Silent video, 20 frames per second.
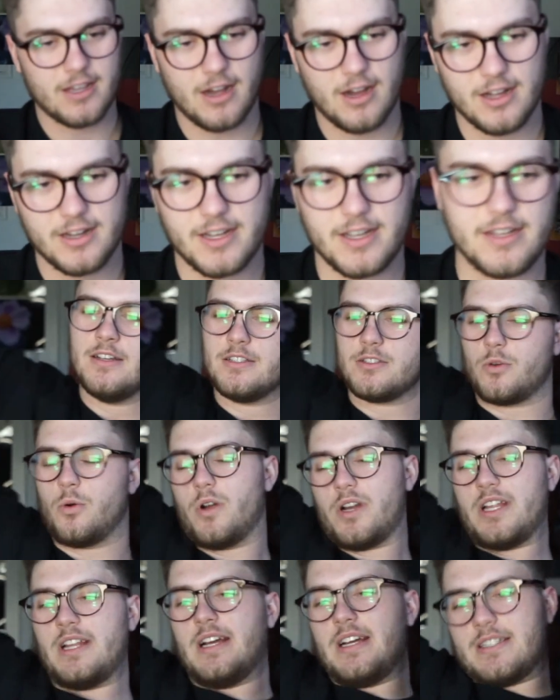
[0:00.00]
on it.
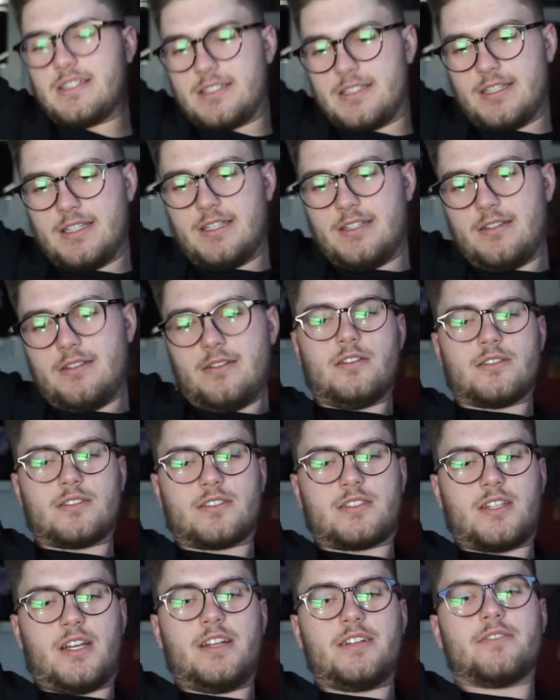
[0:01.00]
twenty nineteen,
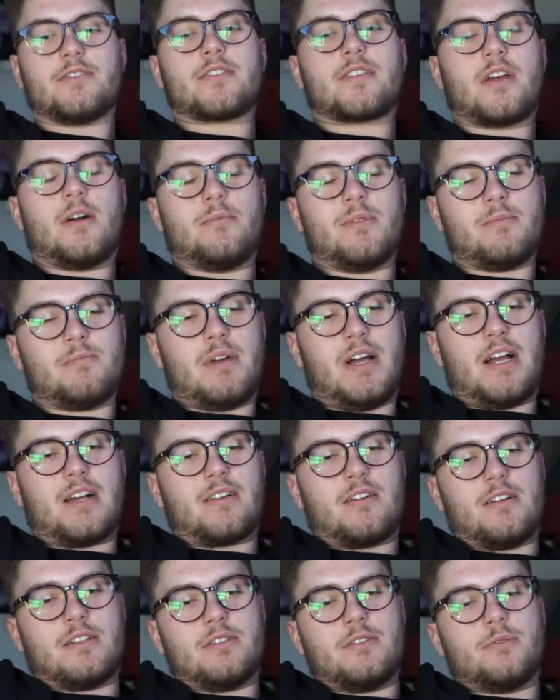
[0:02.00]
Sanders coming back
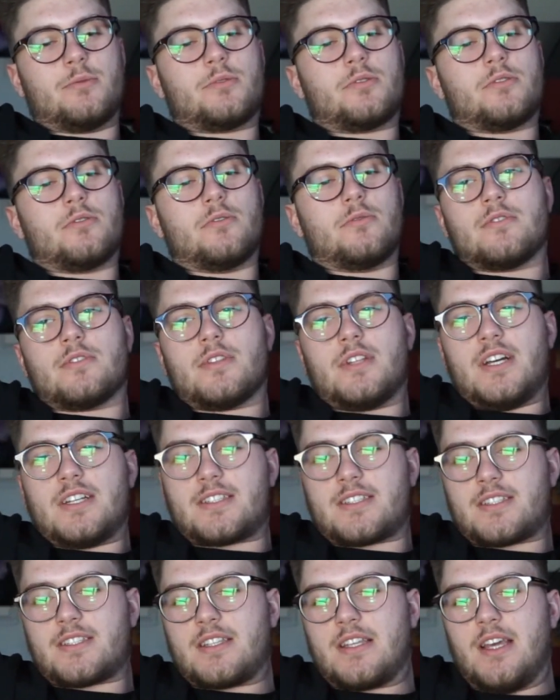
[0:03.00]
on YouTube.
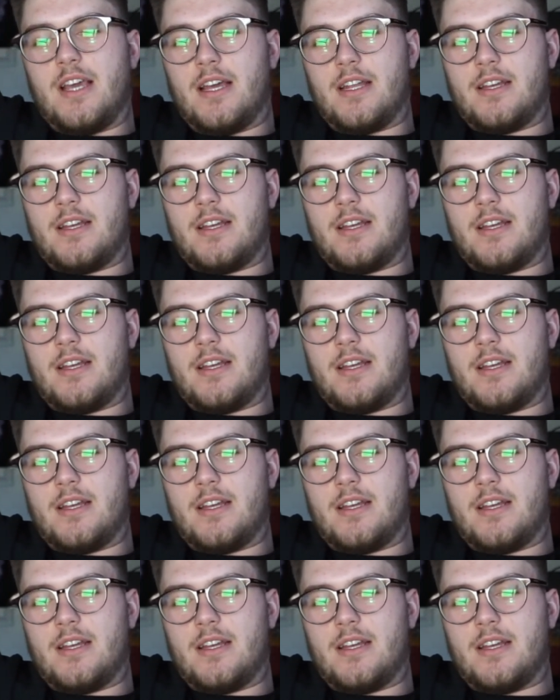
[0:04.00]
Let's get